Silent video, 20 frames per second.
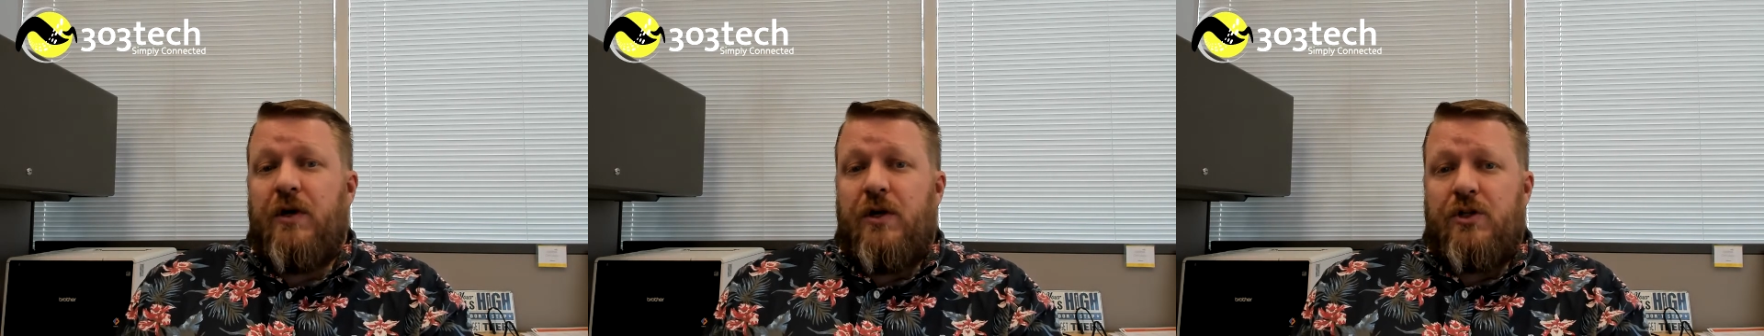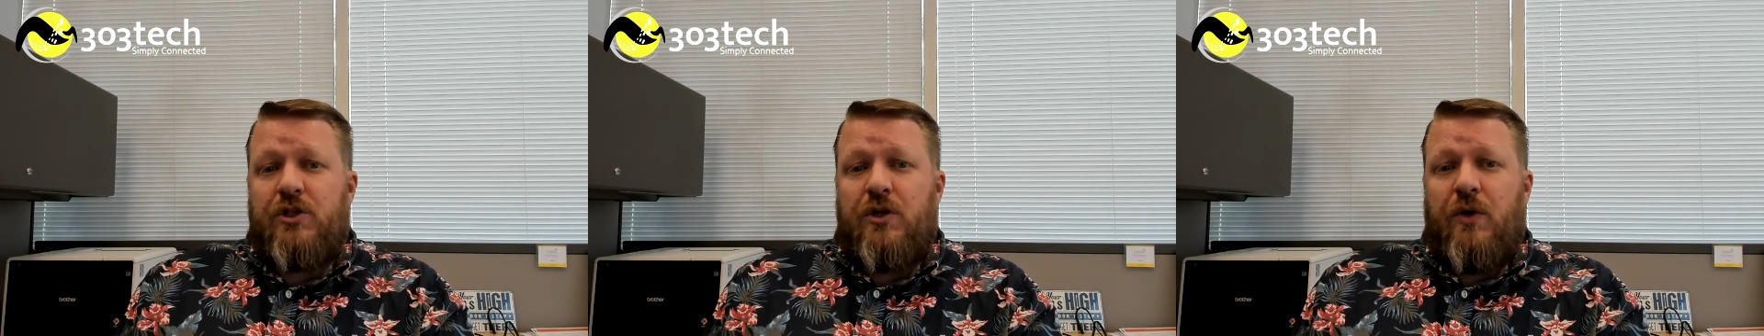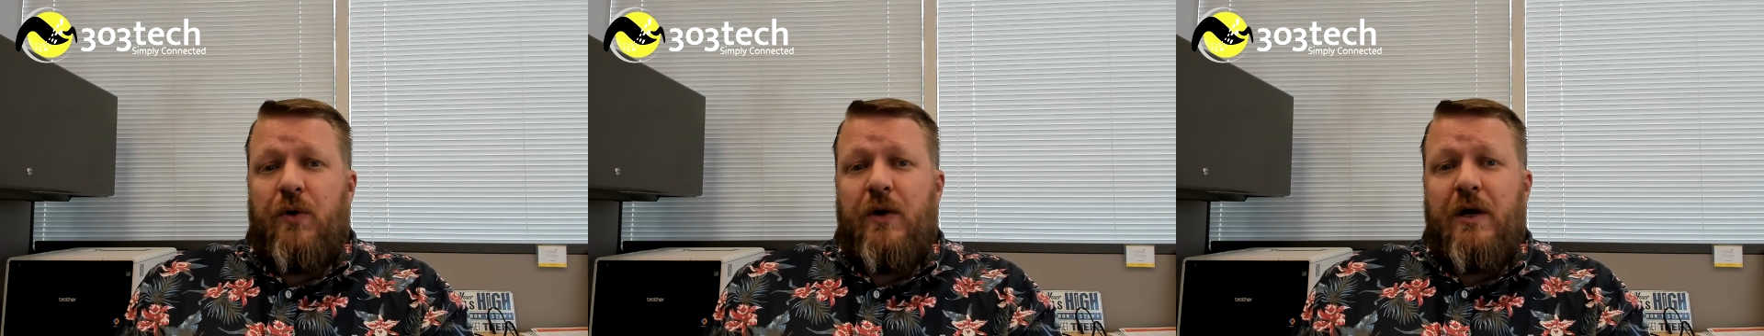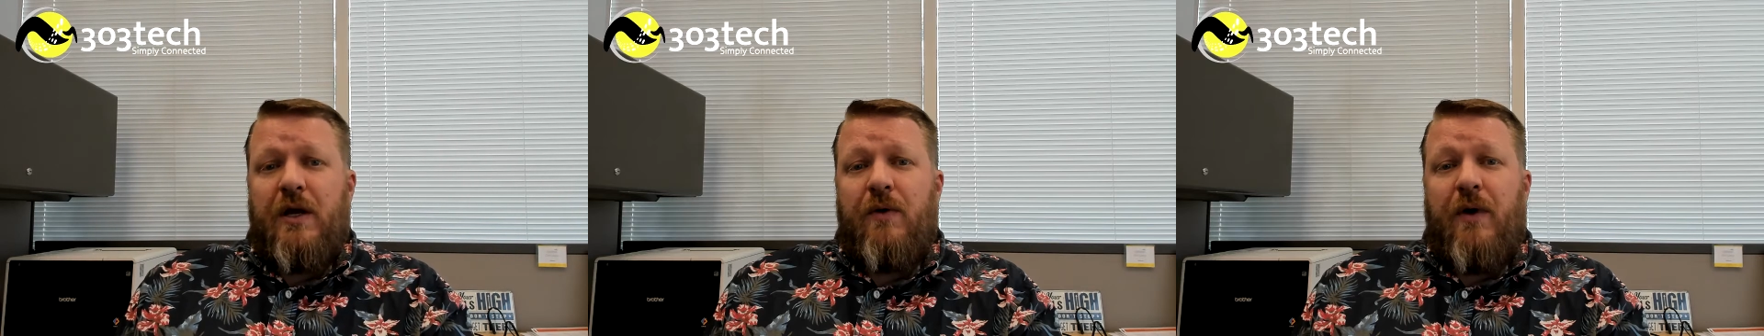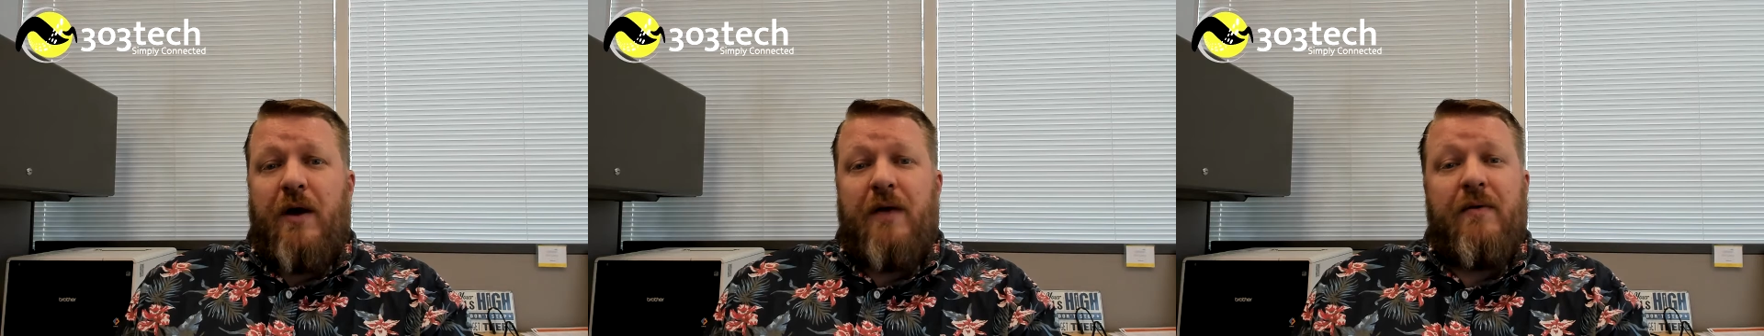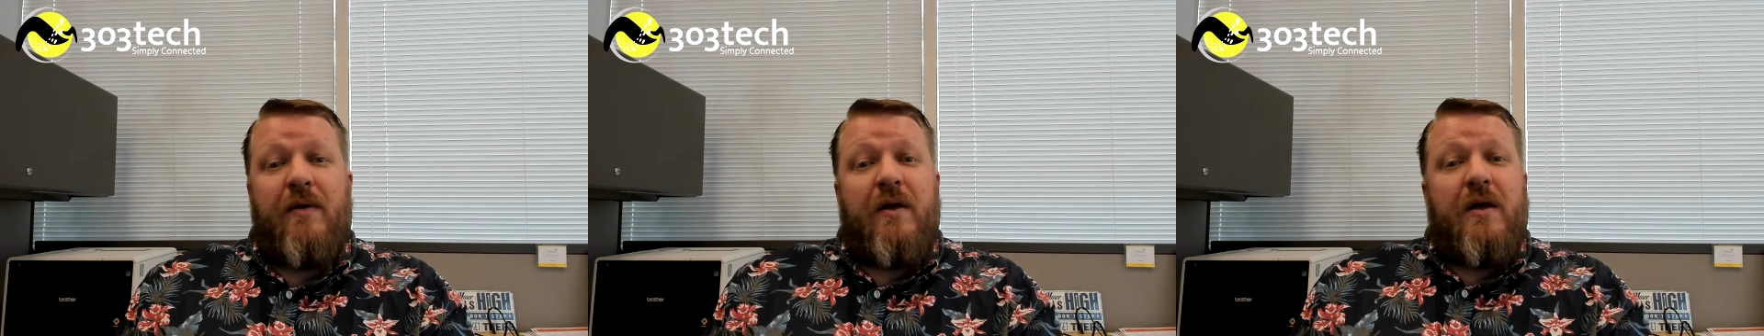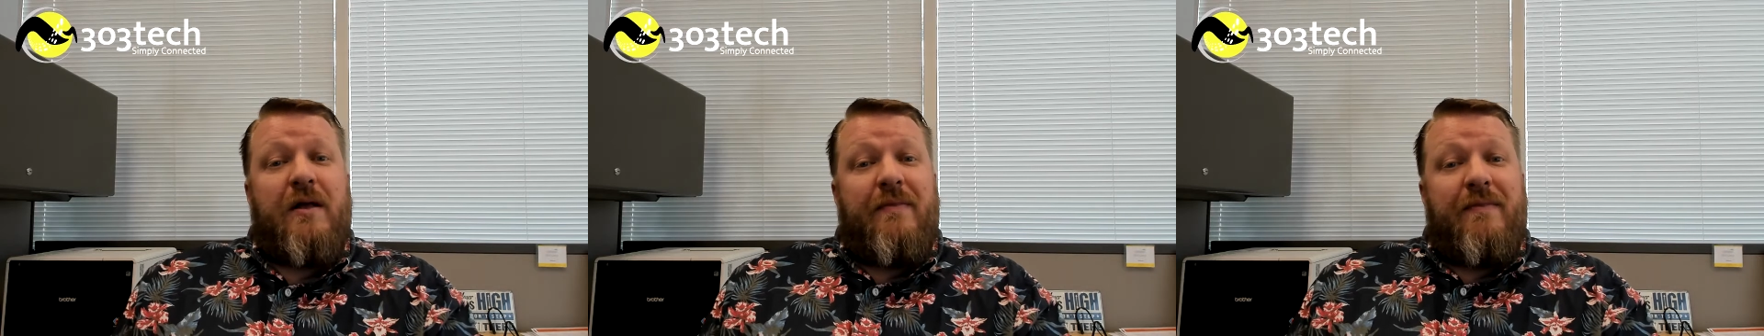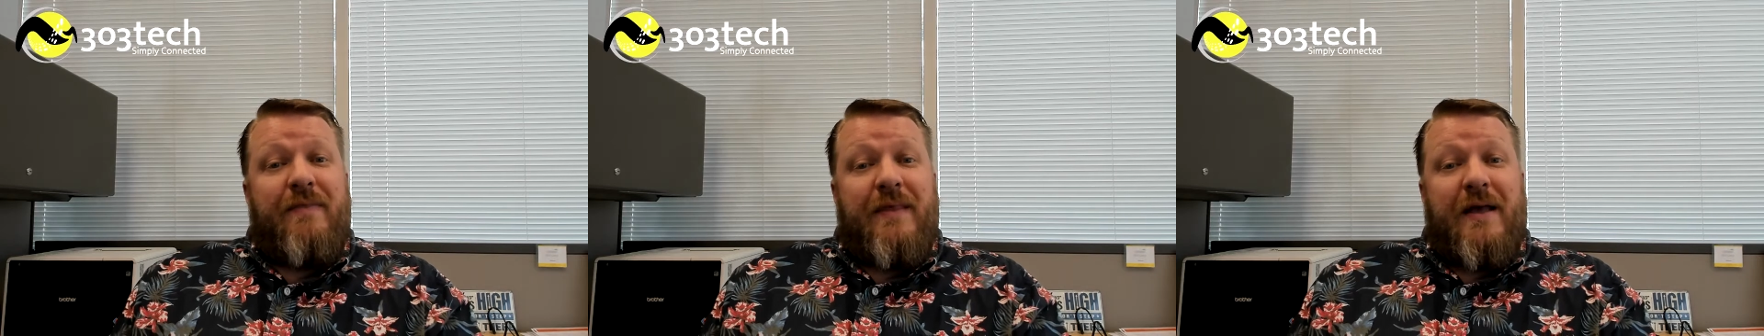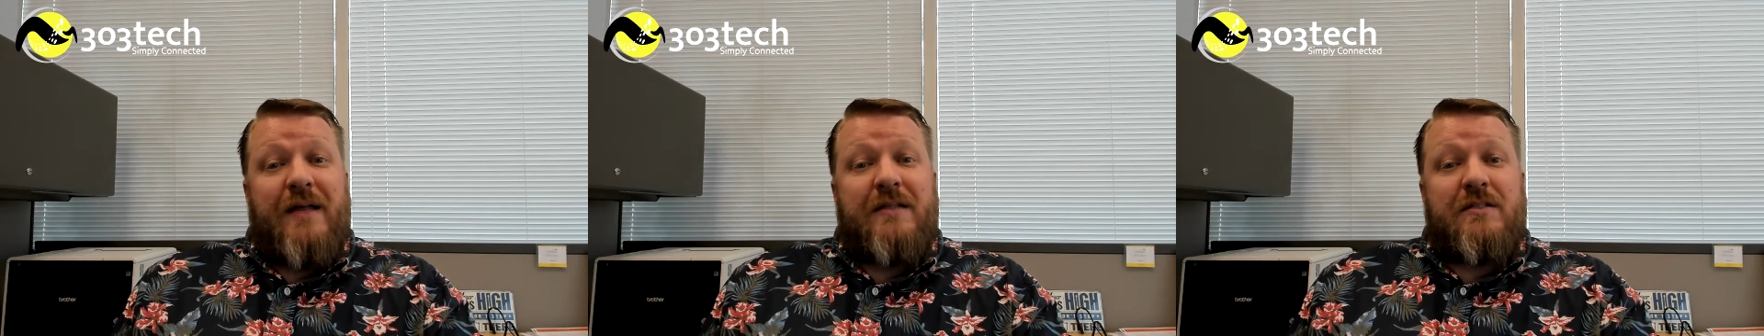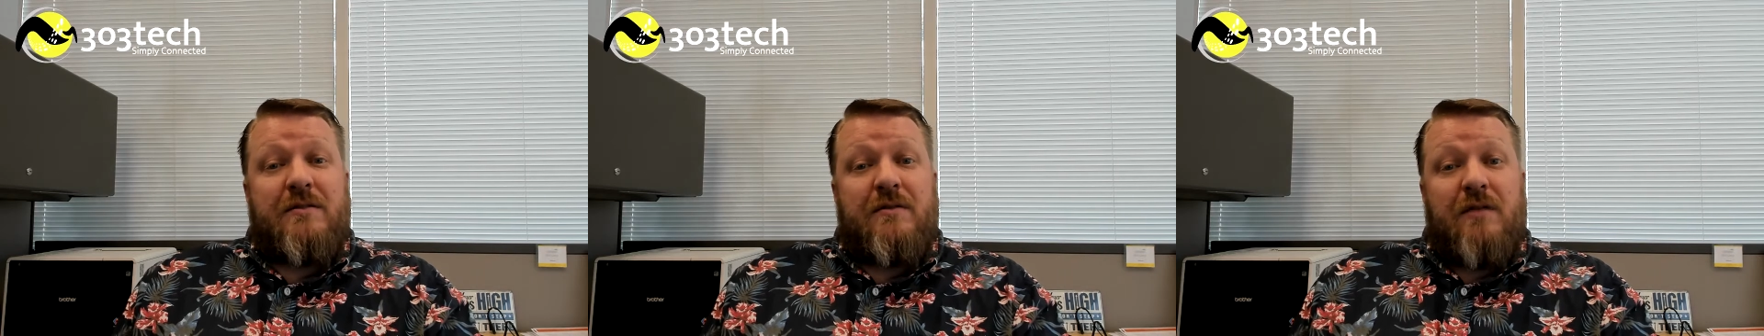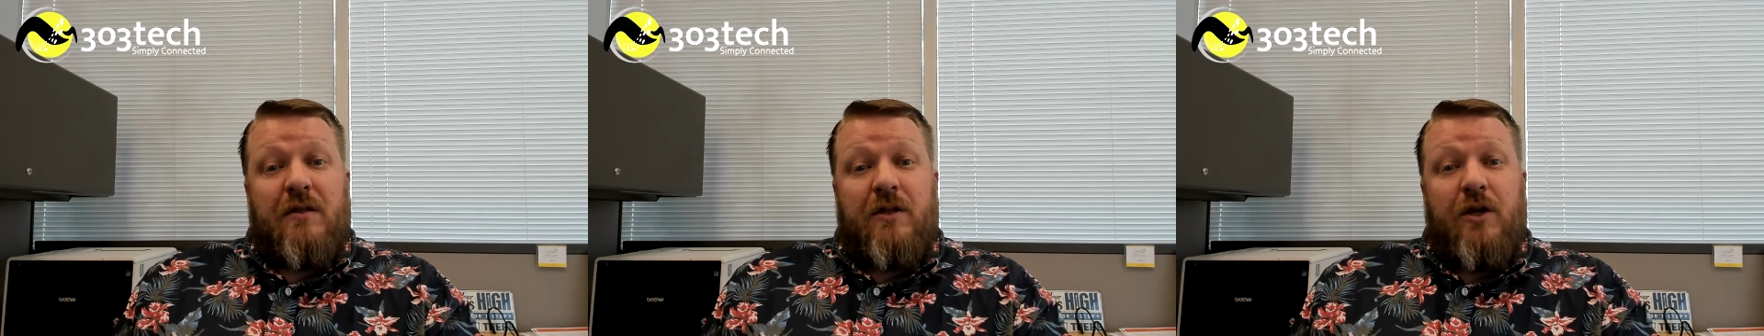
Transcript: So anyway, that's